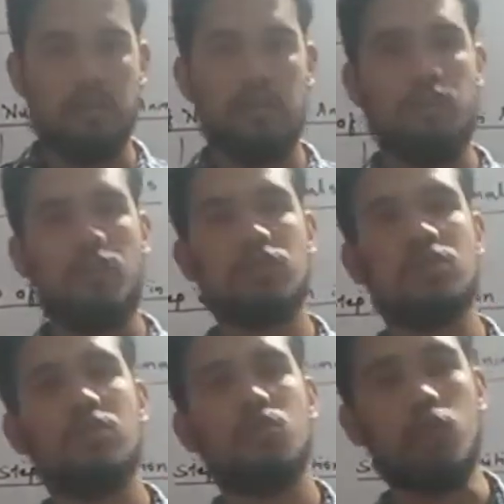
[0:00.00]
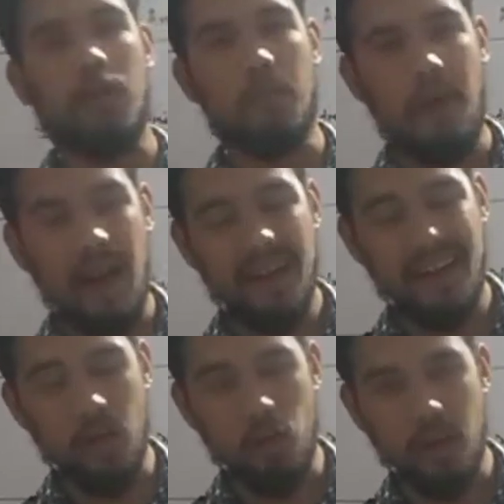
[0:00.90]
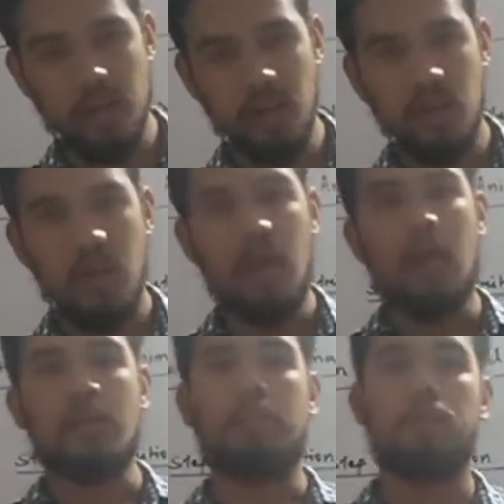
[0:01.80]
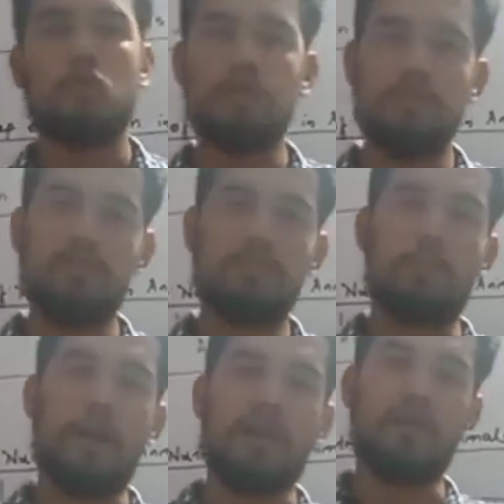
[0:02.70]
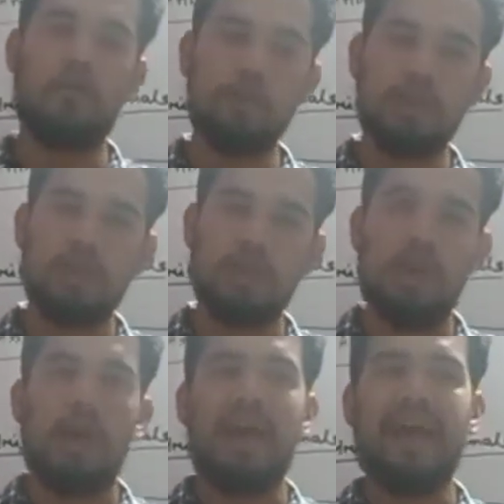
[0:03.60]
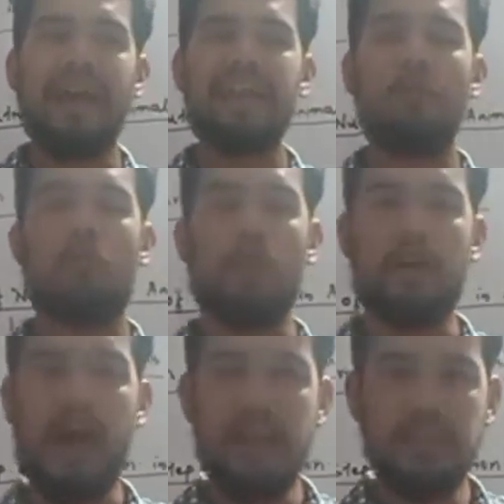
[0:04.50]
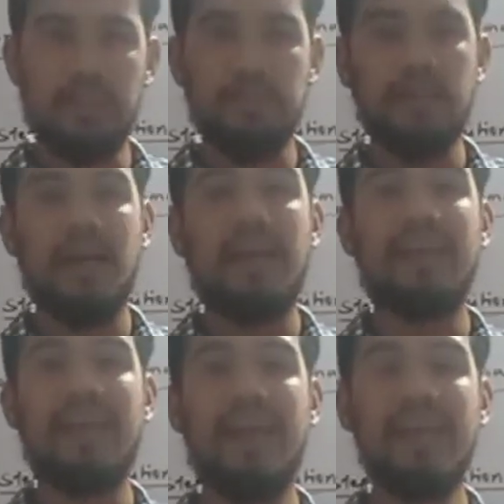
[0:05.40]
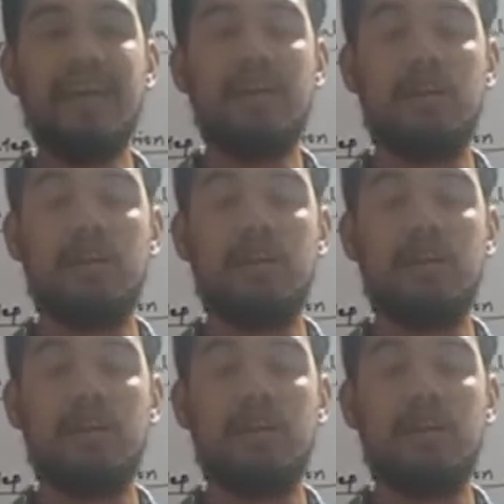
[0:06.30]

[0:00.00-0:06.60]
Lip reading: First, we have learned nutrition, the process by which any organism take